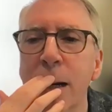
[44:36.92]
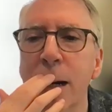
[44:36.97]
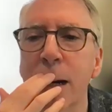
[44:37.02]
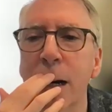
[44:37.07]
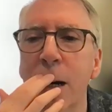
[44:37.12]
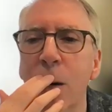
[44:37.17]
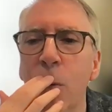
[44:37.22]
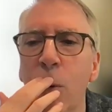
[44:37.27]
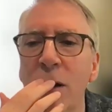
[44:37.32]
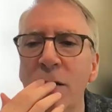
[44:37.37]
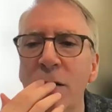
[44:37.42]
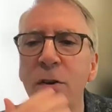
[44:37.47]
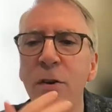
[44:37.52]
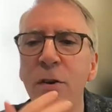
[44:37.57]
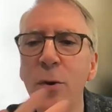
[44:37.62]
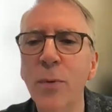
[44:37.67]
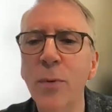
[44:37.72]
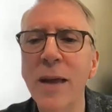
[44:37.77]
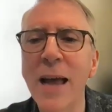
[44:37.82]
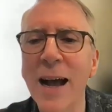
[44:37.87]
Uh, what to
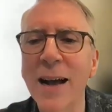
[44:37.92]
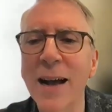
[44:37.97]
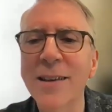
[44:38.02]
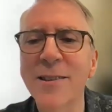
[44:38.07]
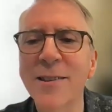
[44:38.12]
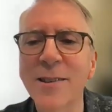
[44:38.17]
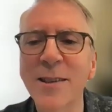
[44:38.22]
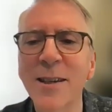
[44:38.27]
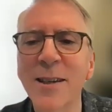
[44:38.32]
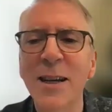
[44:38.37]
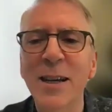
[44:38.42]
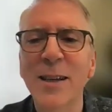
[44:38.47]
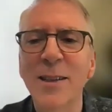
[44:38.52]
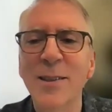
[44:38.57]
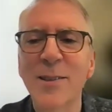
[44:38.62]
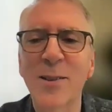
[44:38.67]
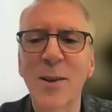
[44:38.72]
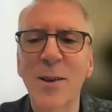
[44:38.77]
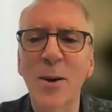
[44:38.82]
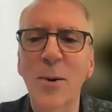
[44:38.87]
do next.
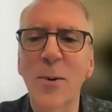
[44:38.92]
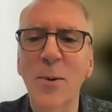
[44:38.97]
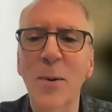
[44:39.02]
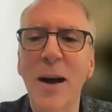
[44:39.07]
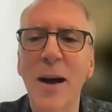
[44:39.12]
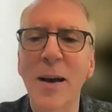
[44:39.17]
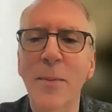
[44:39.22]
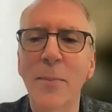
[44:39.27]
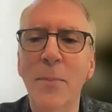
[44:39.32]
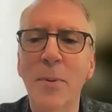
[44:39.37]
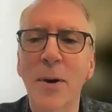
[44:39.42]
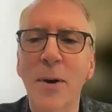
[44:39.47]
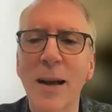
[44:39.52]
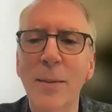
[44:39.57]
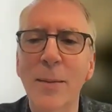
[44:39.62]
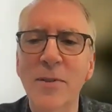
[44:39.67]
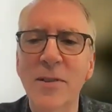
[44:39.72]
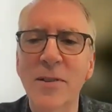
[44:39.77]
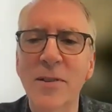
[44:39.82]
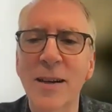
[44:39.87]
So uh,
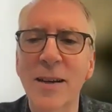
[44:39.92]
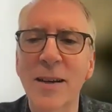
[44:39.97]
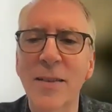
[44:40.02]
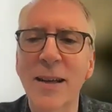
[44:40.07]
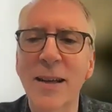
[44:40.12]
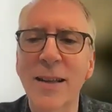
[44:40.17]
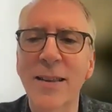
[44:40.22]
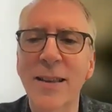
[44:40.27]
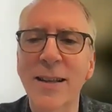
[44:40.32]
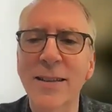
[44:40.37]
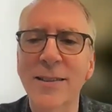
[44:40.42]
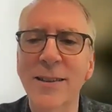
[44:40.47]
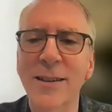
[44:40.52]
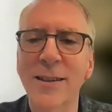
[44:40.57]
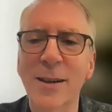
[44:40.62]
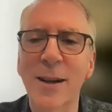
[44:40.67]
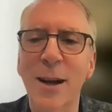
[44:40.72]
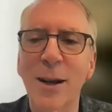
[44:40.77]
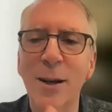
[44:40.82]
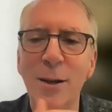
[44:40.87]
perhaps uh, that that's
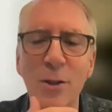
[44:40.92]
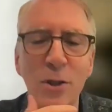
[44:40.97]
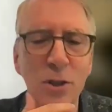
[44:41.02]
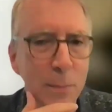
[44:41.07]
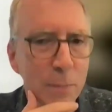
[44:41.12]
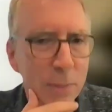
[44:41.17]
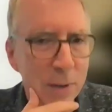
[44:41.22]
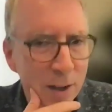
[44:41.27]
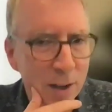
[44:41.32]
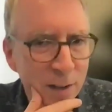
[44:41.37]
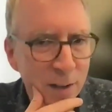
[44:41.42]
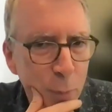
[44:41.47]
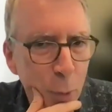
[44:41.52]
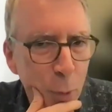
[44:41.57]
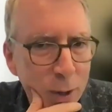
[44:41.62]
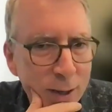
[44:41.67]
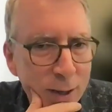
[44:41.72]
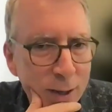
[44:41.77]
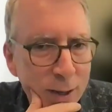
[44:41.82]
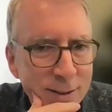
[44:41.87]
a, a good jumping off
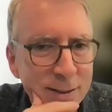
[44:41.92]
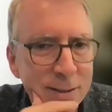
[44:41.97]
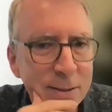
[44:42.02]
point.